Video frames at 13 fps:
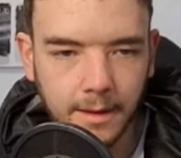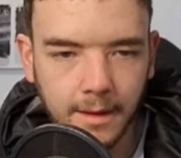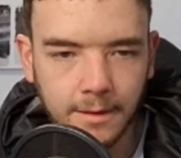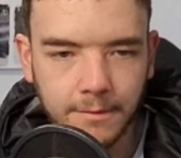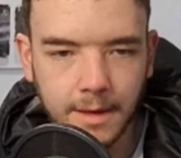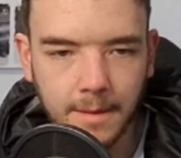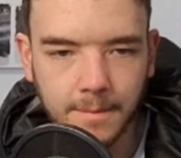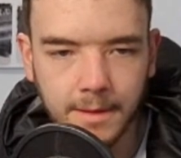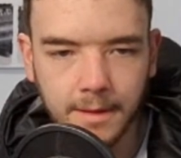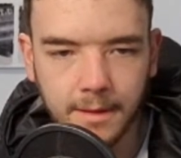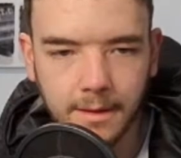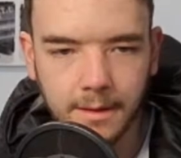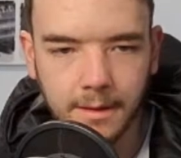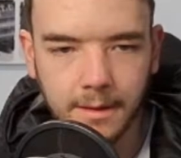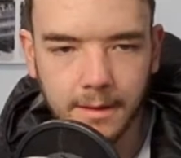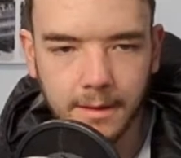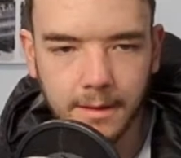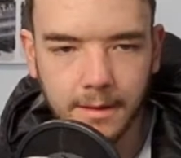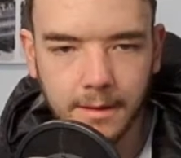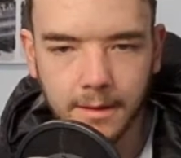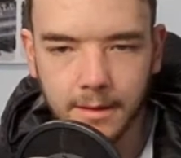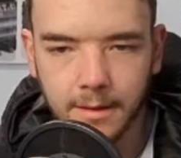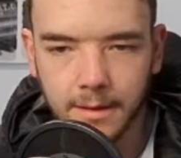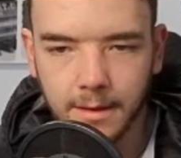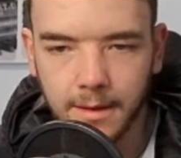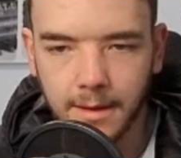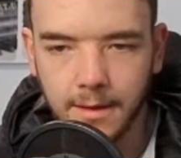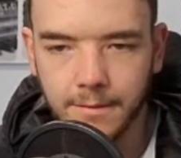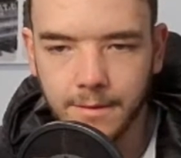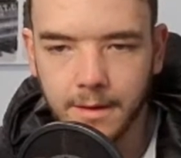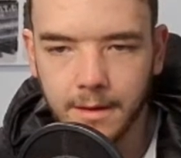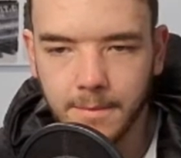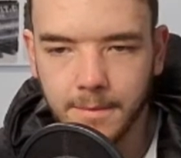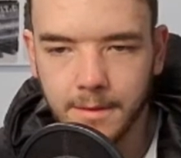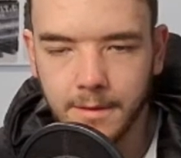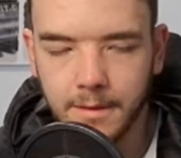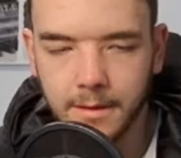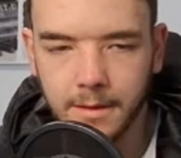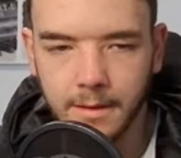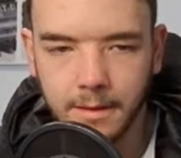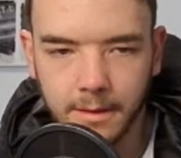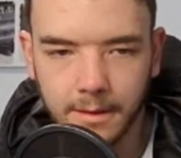El Arabi, yeah.